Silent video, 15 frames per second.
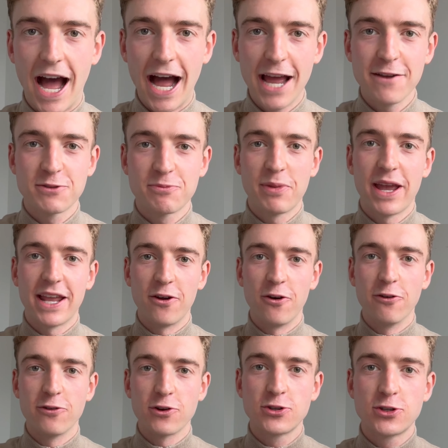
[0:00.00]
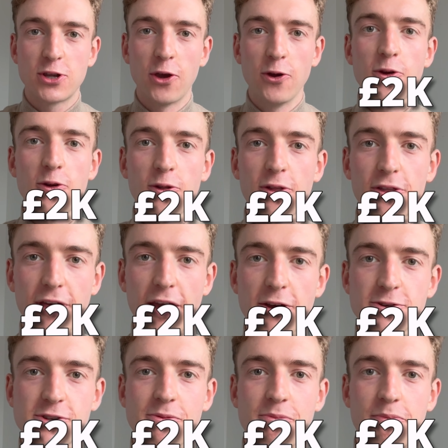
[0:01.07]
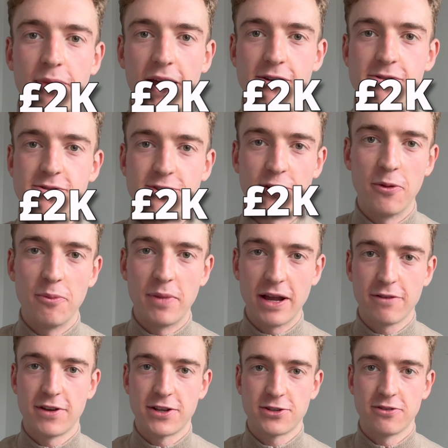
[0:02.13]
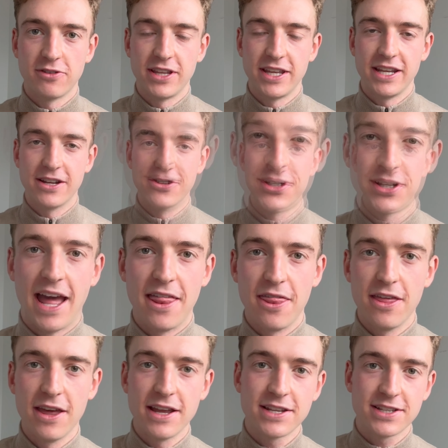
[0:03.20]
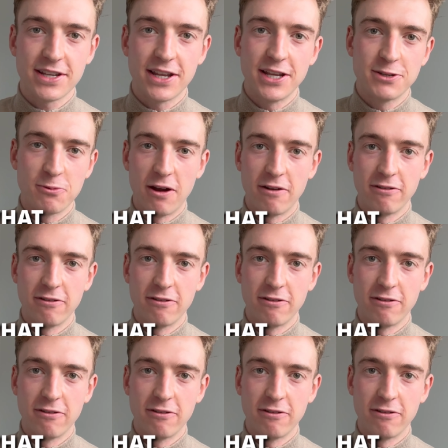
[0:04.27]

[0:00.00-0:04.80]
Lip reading: I have spent over £2,000 on bike fits over the years, and this is what